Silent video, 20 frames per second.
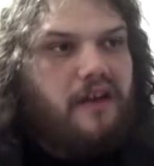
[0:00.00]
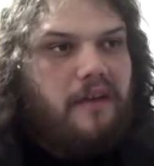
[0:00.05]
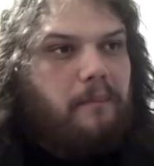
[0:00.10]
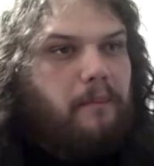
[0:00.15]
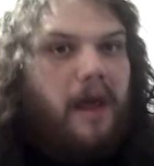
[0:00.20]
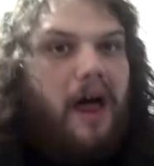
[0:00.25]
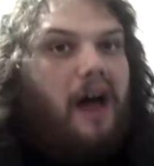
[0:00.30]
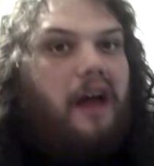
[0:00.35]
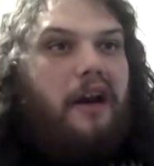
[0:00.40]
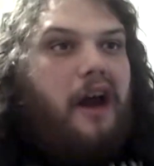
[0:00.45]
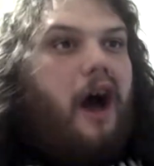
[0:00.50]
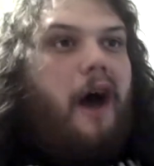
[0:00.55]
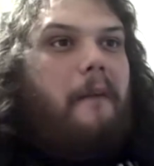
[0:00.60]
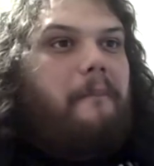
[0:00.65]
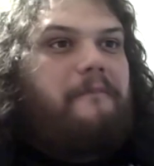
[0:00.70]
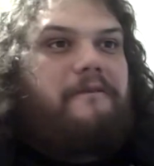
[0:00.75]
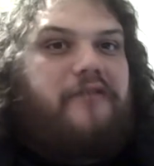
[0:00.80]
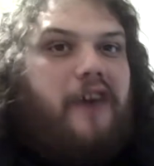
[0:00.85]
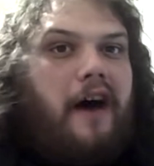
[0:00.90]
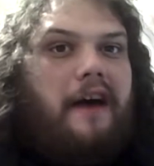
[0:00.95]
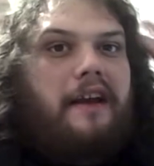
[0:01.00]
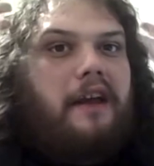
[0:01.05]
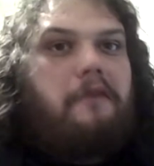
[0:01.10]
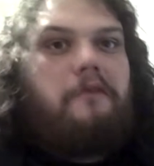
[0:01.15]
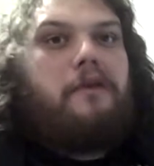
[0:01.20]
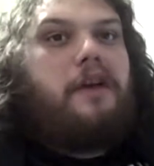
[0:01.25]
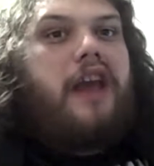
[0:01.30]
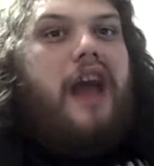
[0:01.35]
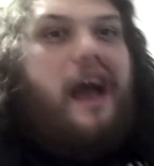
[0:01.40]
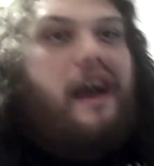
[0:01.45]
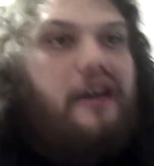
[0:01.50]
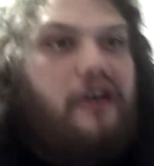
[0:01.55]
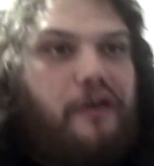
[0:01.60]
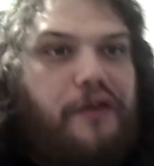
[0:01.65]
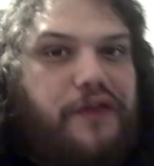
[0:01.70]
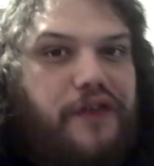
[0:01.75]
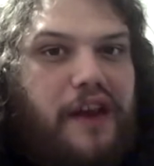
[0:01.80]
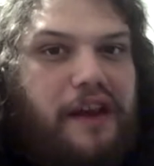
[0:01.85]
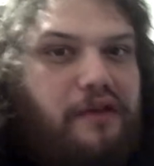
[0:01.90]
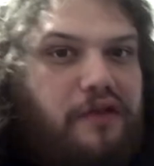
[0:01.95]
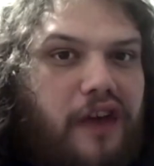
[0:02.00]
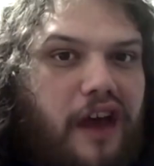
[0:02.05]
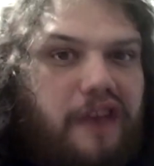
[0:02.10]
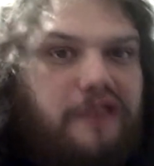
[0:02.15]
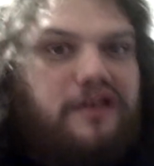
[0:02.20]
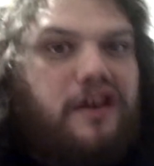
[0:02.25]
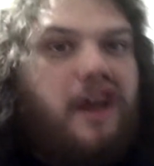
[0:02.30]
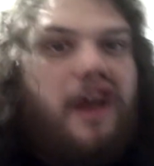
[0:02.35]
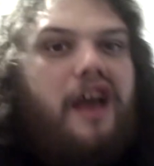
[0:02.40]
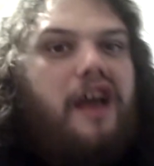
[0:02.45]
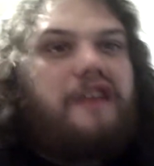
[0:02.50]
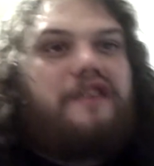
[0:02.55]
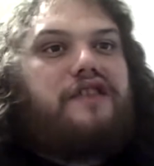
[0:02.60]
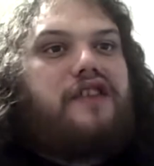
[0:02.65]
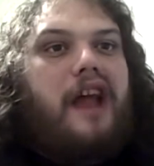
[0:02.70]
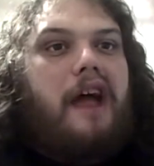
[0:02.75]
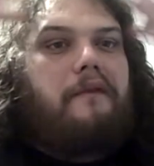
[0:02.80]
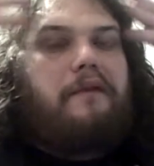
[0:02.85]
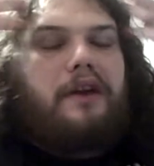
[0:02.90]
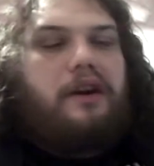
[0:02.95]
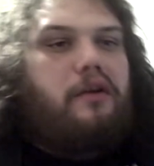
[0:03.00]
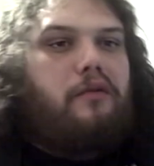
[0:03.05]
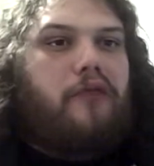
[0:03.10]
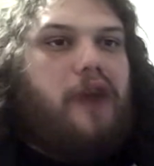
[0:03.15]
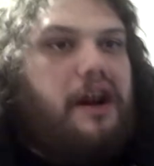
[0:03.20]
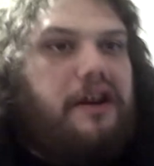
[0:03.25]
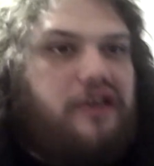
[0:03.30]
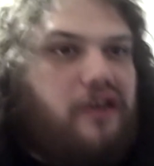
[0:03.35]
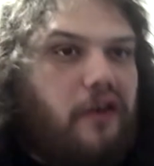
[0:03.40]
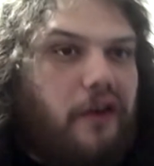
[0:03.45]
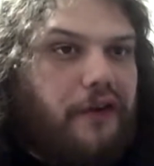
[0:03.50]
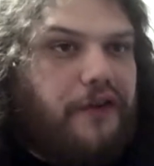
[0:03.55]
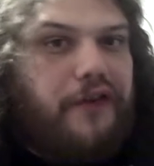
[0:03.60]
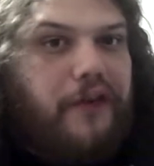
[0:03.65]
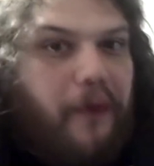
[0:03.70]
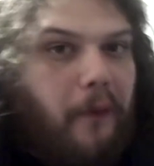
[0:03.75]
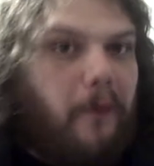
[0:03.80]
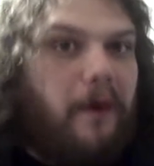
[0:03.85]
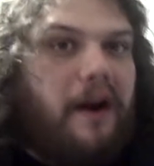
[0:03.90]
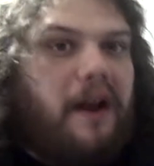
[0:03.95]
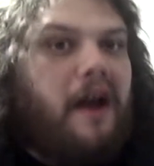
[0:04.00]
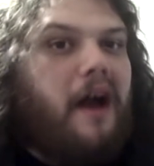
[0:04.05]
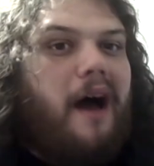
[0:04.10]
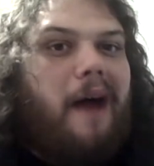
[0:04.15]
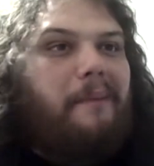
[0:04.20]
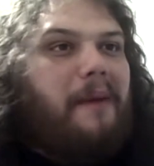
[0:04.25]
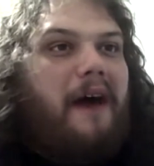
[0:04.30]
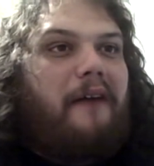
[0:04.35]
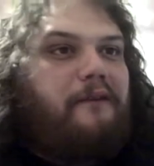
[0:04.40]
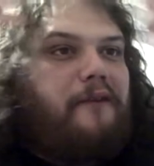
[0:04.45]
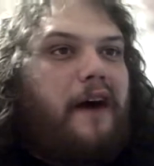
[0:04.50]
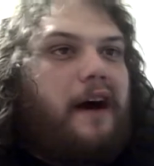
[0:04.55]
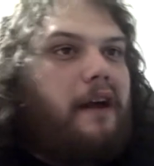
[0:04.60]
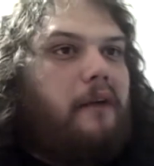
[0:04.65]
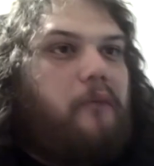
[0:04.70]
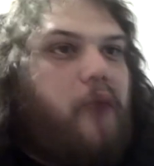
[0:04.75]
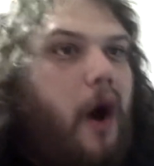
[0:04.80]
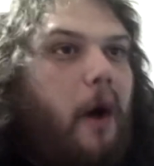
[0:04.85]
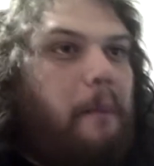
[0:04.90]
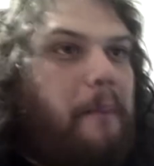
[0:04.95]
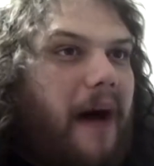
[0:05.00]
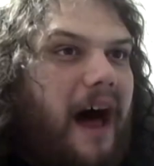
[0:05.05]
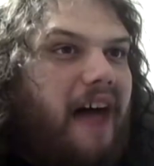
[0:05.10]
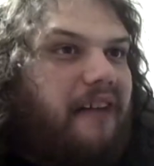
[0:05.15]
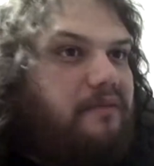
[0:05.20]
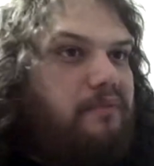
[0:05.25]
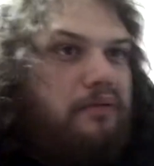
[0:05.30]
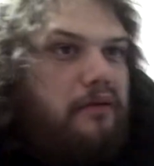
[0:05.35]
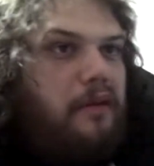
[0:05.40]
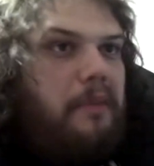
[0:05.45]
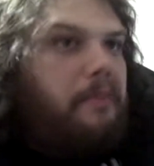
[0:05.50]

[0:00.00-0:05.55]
No, no, fuck it. We gotta go see this instead of an original story about fucking robots.